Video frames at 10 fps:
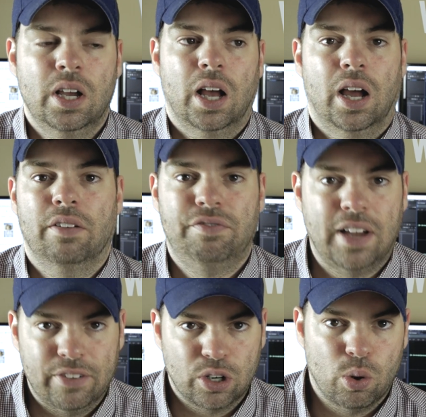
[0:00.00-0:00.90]

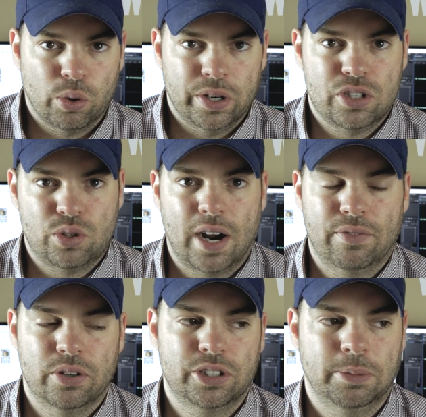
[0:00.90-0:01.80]
5.25-inch
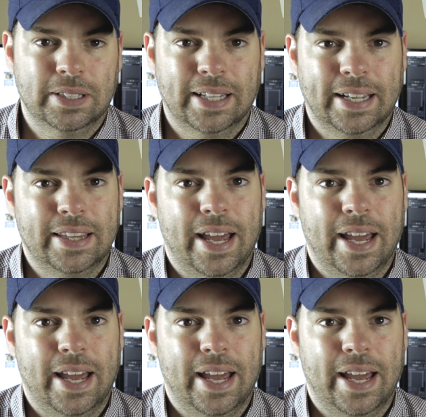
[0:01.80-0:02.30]
driver, something like